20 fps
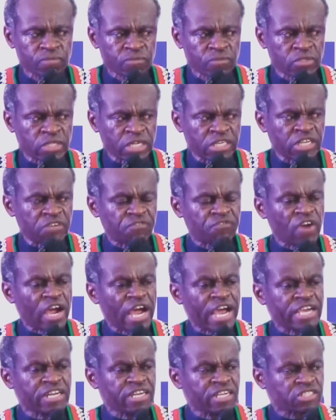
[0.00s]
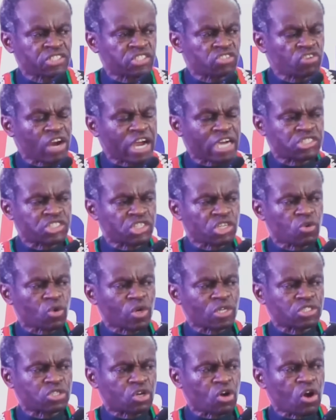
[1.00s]
The divine instruction
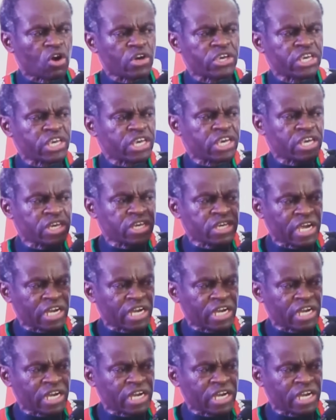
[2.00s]
was go ye